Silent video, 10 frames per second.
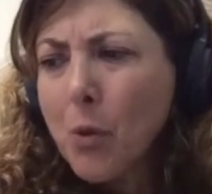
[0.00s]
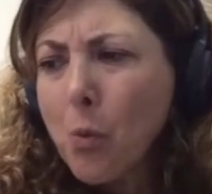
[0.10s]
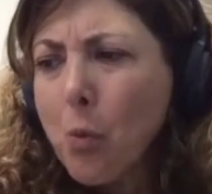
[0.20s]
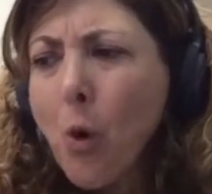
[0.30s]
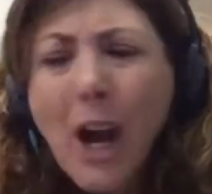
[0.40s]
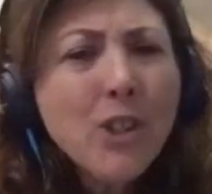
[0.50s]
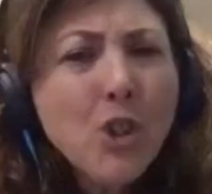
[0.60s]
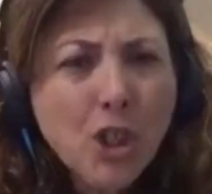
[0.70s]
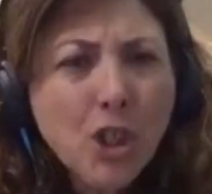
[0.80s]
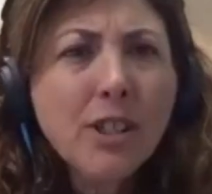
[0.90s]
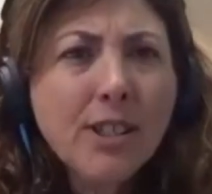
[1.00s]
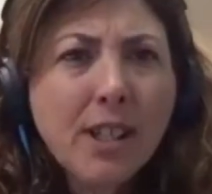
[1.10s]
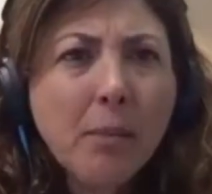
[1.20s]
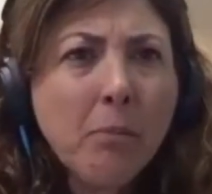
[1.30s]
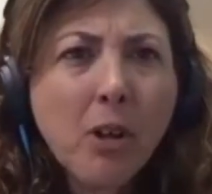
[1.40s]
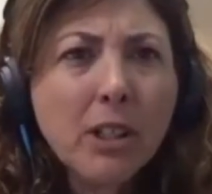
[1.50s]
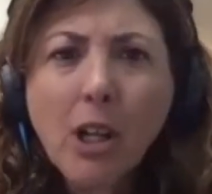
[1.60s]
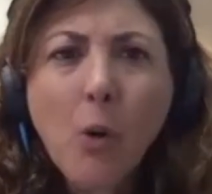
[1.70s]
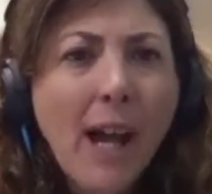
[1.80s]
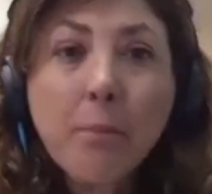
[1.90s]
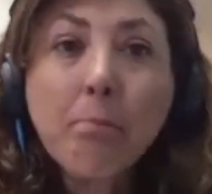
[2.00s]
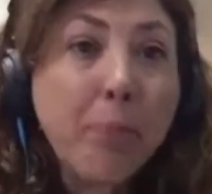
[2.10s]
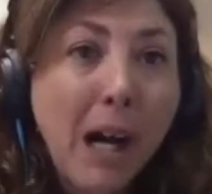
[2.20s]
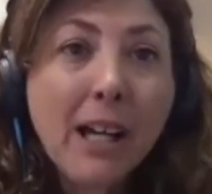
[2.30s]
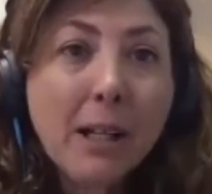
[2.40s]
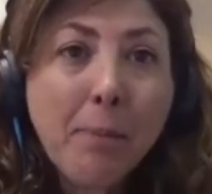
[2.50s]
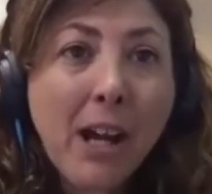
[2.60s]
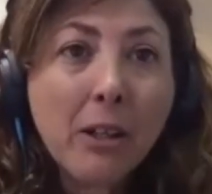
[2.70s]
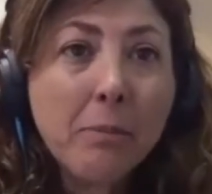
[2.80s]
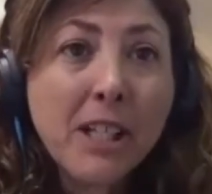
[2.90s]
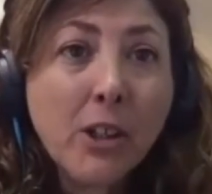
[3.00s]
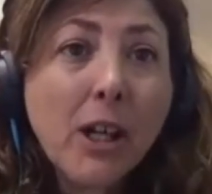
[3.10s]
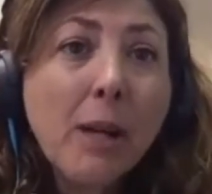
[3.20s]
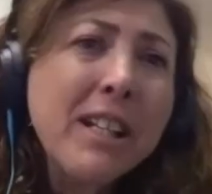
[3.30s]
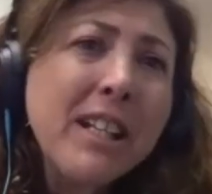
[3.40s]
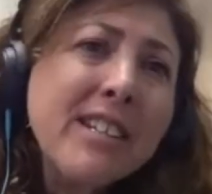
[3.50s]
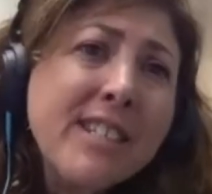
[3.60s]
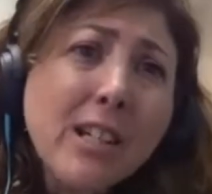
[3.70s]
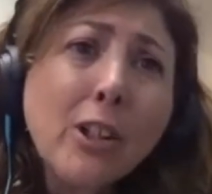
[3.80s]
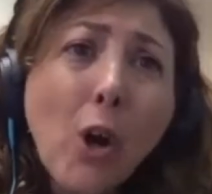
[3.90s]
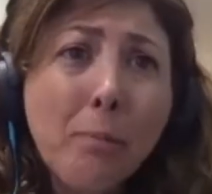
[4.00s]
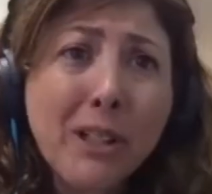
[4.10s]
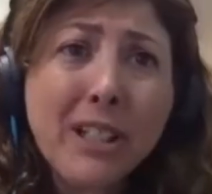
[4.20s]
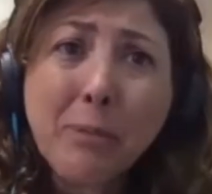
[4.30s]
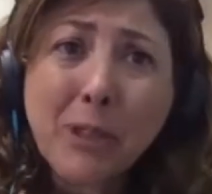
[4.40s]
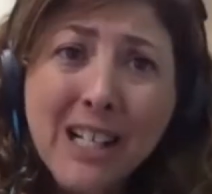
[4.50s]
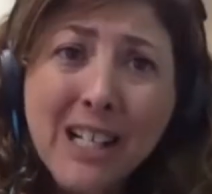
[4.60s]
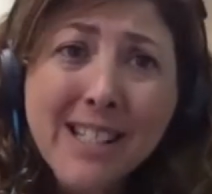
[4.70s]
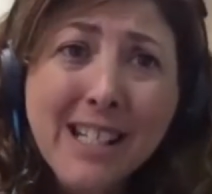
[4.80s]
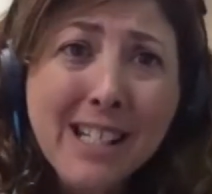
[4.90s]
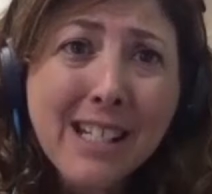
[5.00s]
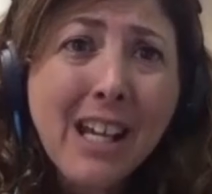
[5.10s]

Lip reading: Why should someone go out and buy a power meter? I mean, they still are pretty pricey.